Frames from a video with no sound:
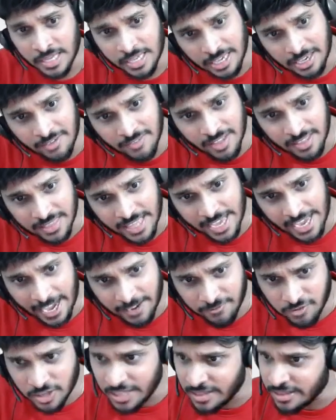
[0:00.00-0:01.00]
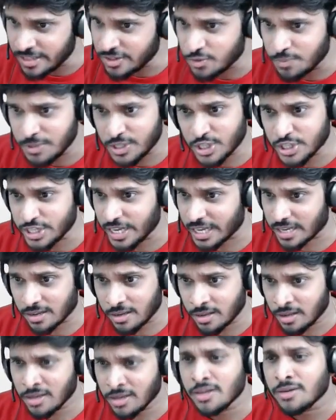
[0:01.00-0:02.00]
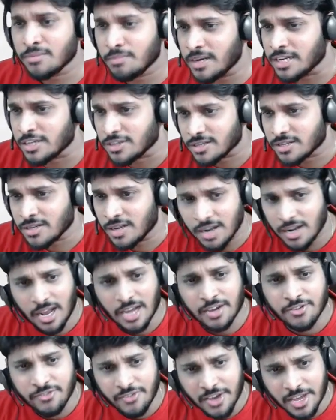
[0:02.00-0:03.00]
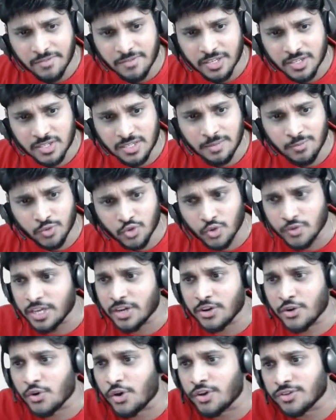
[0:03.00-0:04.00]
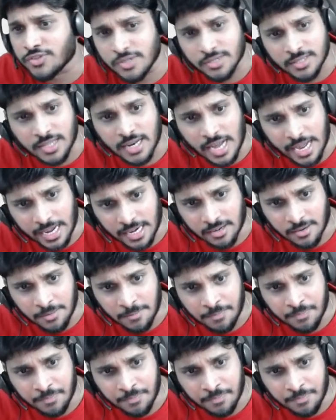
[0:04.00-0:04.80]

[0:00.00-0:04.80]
even they have done this mistake, but luck favors them, so they cross the line.